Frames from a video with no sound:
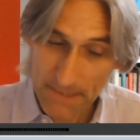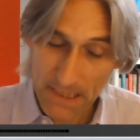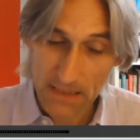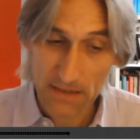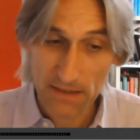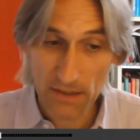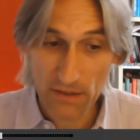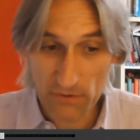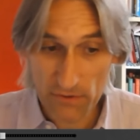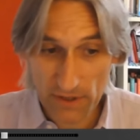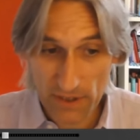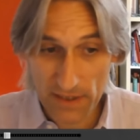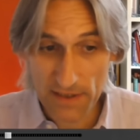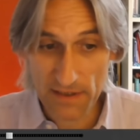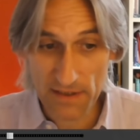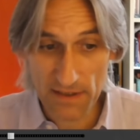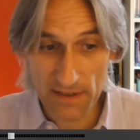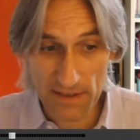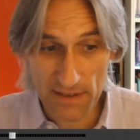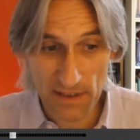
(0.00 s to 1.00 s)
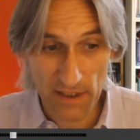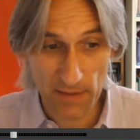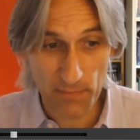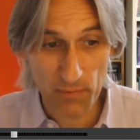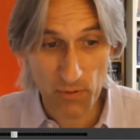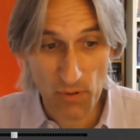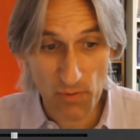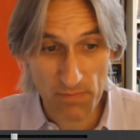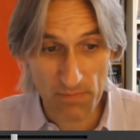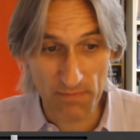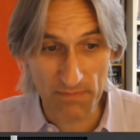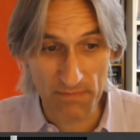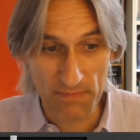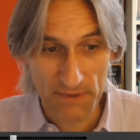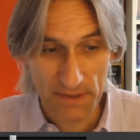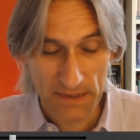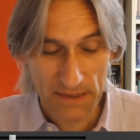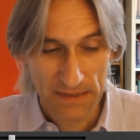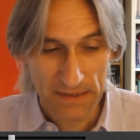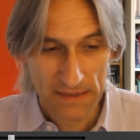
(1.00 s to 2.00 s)
So this is a slight problem
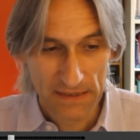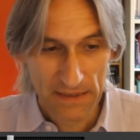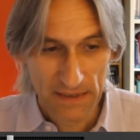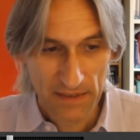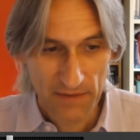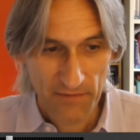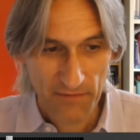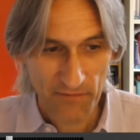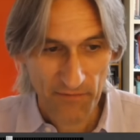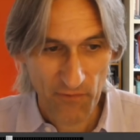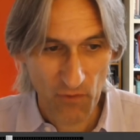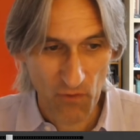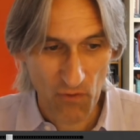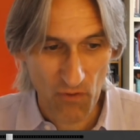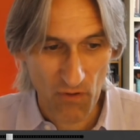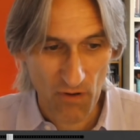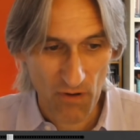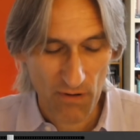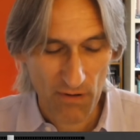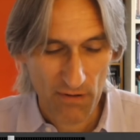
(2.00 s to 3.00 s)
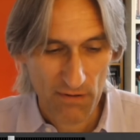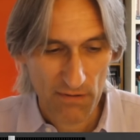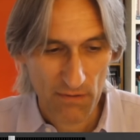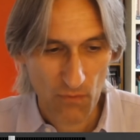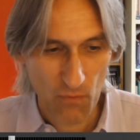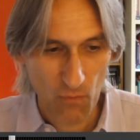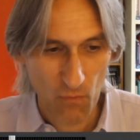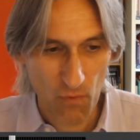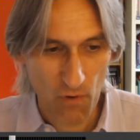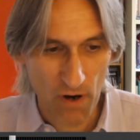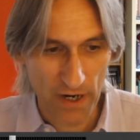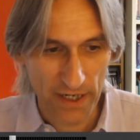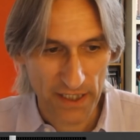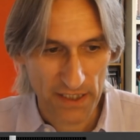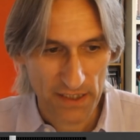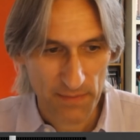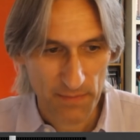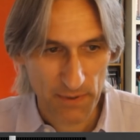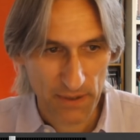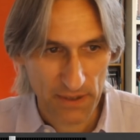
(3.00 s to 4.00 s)
for
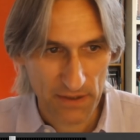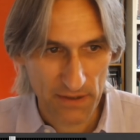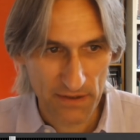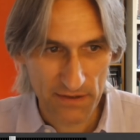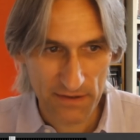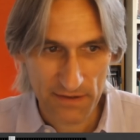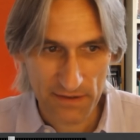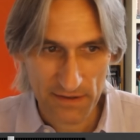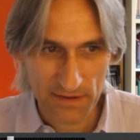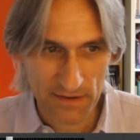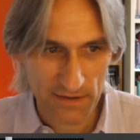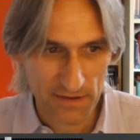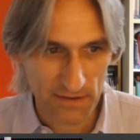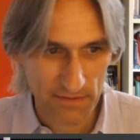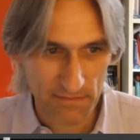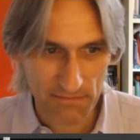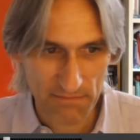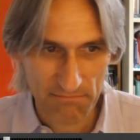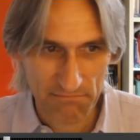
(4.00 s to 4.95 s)
white because